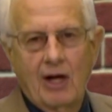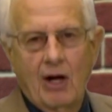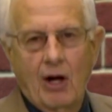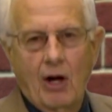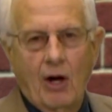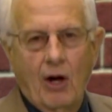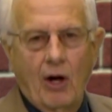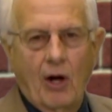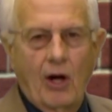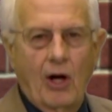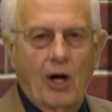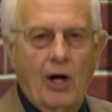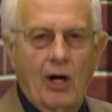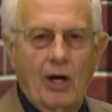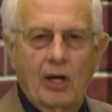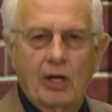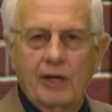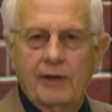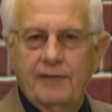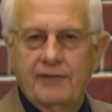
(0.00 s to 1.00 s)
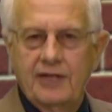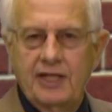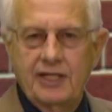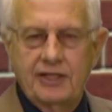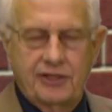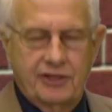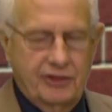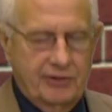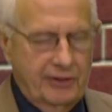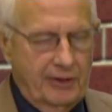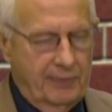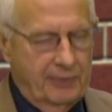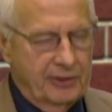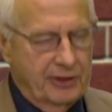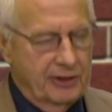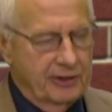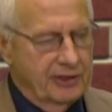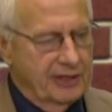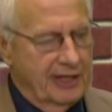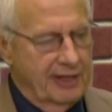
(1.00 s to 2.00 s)
All of these
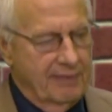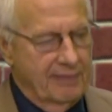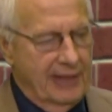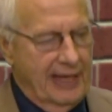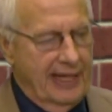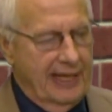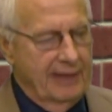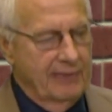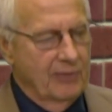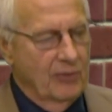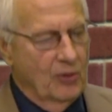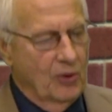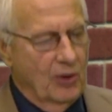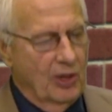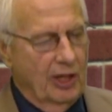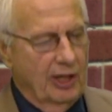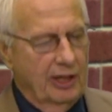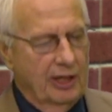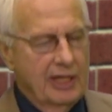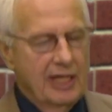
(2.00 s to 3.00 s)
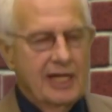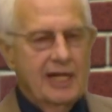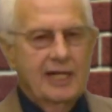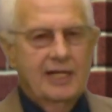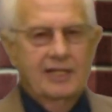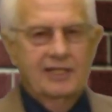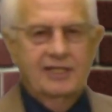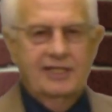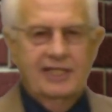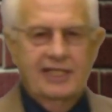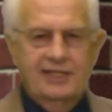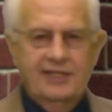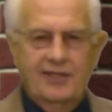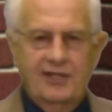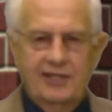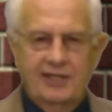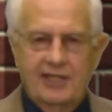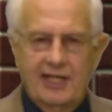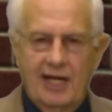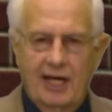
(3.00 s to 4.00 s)
scriptures and many more
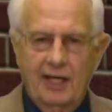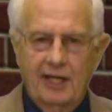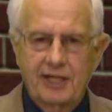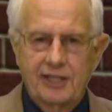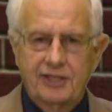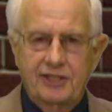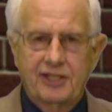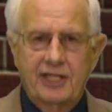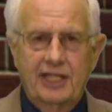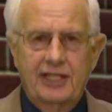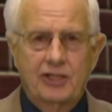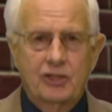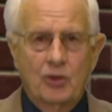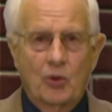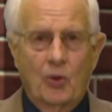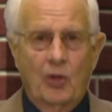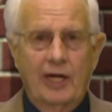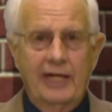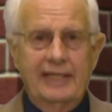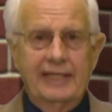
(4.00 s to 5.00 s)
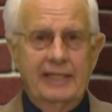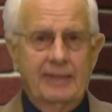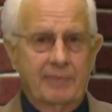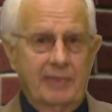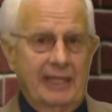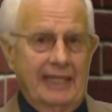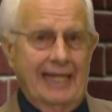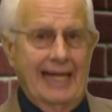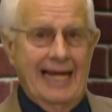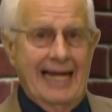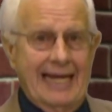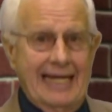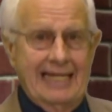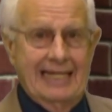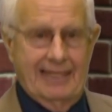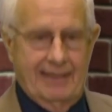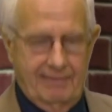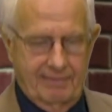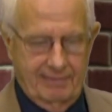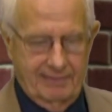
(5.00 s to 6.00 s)
tell us that during the
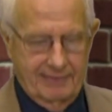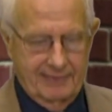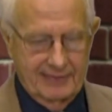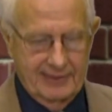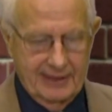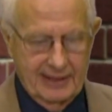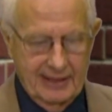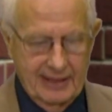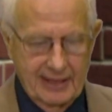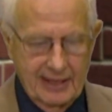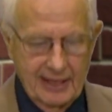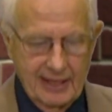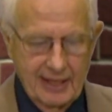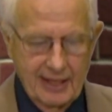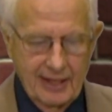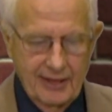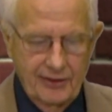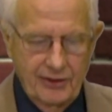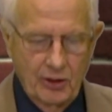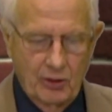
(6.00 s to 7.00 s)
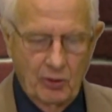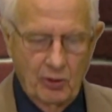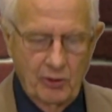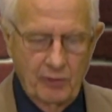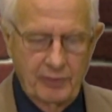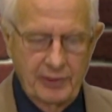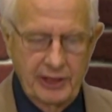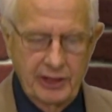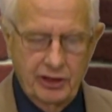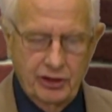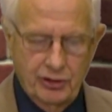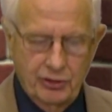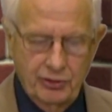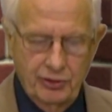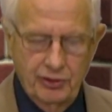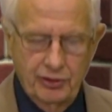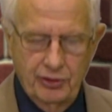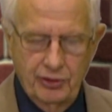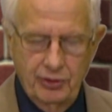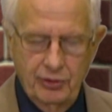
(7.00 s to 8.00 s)
millennium, there will be
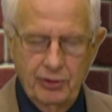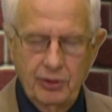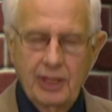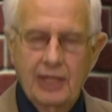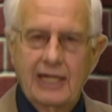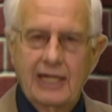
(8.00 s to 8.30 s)
true,